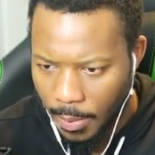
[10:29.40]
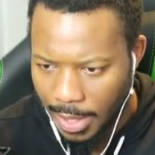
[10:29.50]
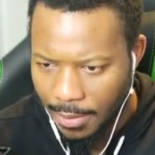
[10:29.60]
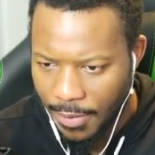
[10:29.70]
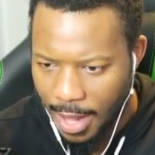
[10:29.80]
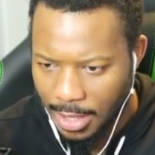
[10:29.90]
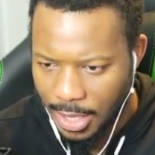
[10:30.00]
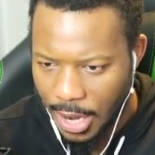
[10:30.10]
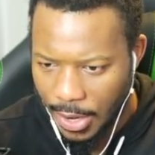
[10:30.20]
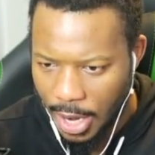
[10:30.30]
we didn't find the
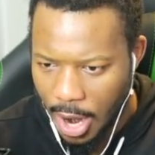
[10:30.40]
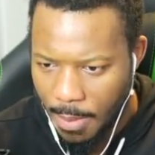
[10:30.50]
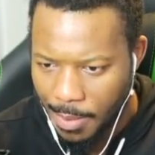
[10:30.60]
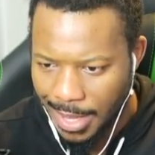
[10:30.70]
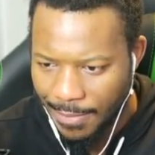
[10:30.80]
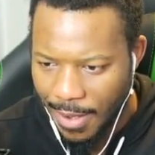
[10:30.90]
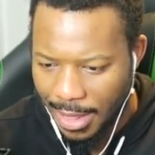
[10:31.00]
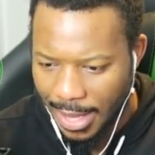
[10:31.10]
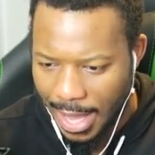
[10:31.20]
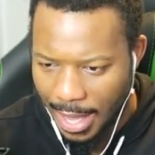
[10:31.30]
security guard, but we did find
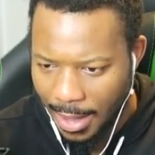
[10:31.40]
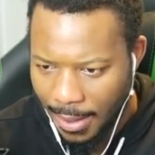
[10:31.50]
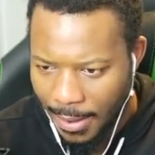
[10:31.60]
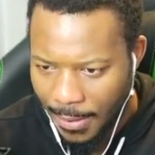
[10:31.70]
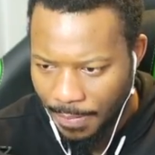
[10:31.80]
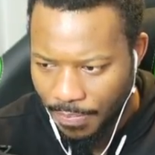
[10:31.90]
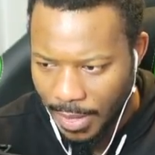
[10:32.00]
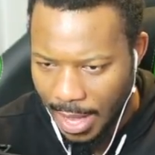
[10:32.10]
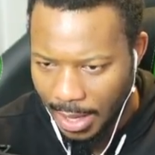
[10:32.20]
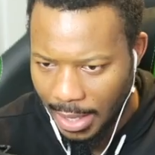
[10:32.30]
the key,
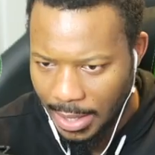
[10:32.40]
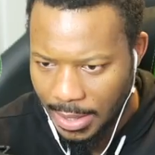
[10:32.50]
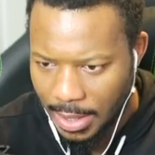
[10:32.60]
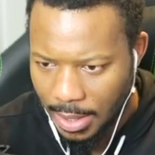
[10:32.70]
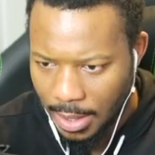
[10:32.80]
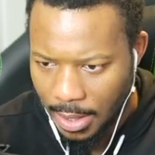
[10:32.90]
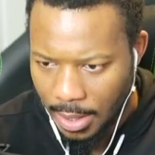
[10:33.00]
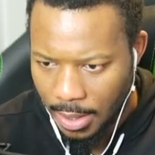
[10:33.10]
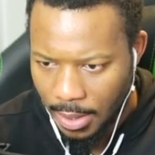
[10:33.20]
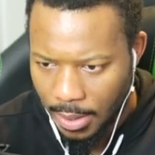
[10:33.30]
at least.
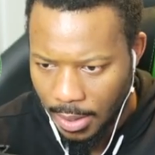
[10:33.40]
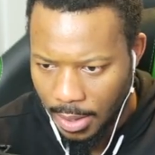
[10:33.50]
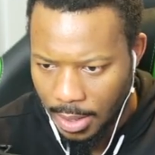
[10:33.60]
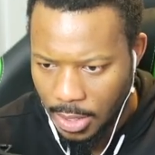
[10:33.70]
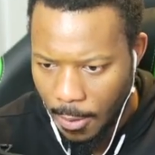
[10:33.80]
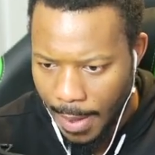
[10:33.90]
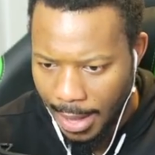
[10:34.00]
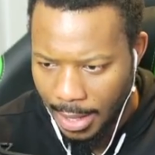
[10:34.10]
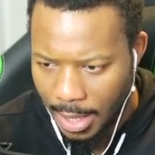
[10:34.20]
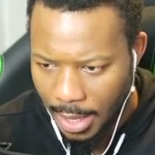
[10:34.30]
All right, let's go
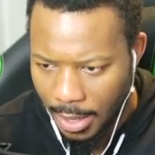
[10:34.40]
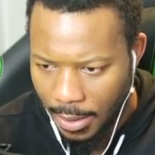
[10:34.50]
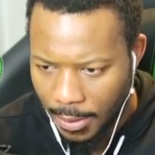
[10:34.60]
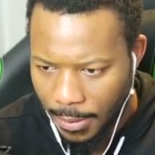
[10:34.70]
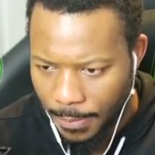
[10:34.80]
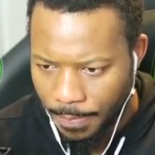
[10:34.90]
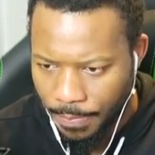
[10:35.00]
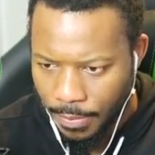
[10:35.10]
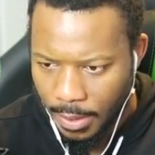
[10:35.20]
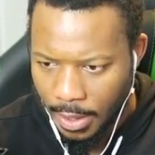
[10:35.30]
back in here,
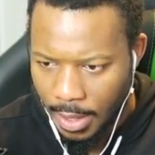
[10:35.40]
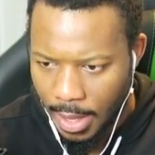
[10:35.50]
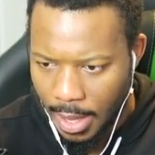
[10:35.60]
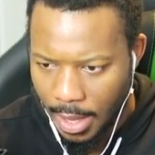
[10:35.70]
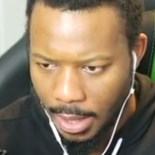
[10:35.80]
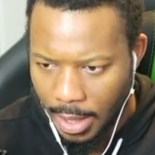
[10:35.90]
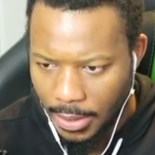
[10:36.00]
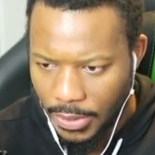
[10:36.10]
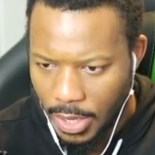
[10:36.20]
and let's